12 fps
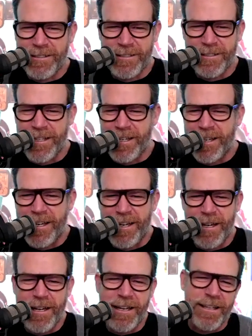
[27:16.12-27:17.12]

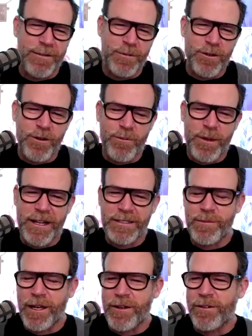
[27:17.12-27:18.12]
I'm going back
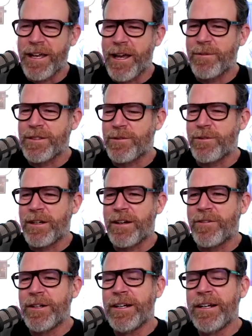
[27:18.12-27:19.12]
to my old habits or
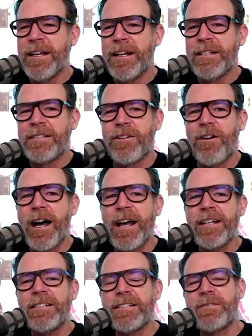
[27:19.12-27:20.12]
whatever. Right. So
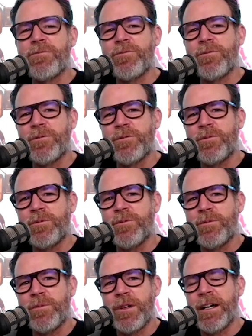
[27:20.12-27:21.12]
I just
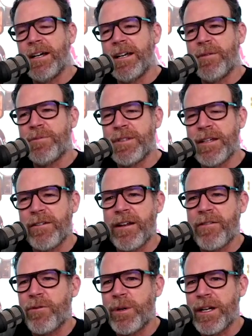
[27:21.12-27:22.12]
am telling
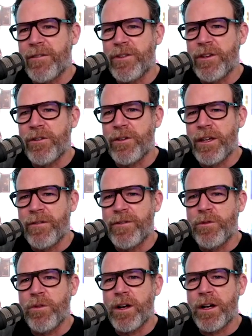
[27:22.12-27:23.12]
everybody, if
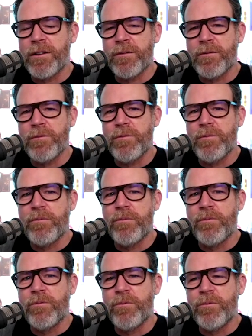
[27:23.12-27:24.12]
you want to
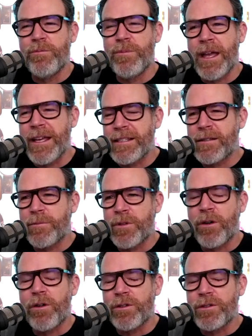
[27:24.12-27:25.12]
make some
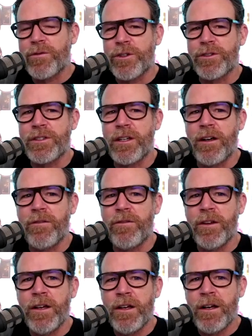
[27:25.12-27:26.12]
goals for yourself
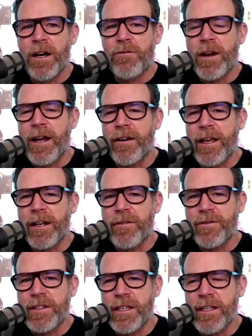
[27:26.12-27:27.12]
around
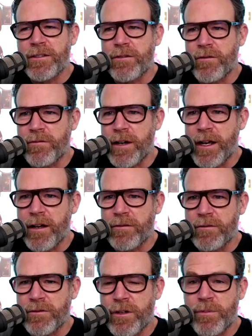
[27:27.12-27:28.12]
NFTs or
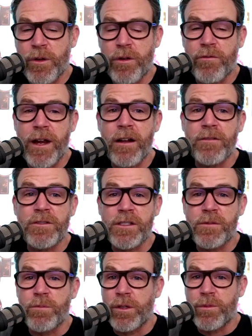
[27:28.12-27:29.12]
around crypto, around
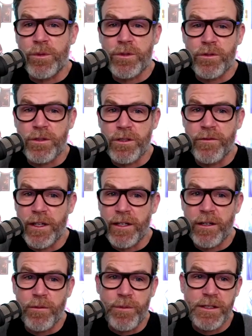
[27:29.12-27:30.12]
just multiple source of
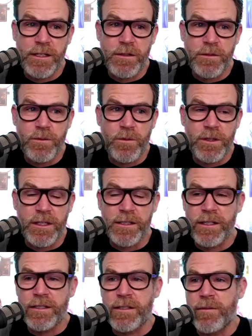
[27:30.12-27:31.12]
income, because that's what
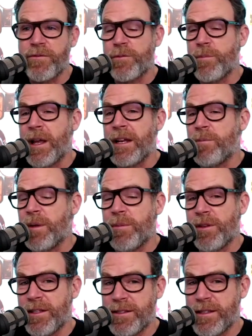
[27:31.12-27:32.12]
this is. And for many
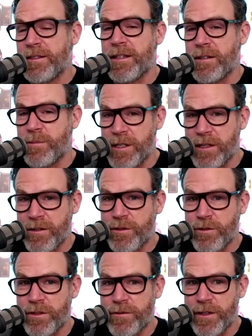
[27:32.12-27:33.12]
people, this is going to be their
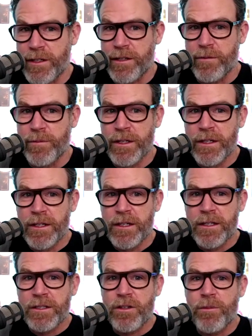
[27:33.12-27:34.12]
source of income.
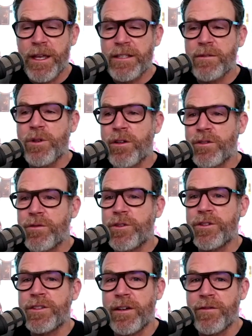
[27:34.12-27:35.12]
So make some goals for
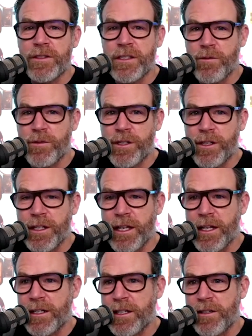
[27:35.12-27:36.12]
yourself and see where you can
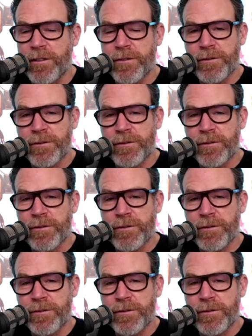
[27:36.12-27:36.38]
get in a year.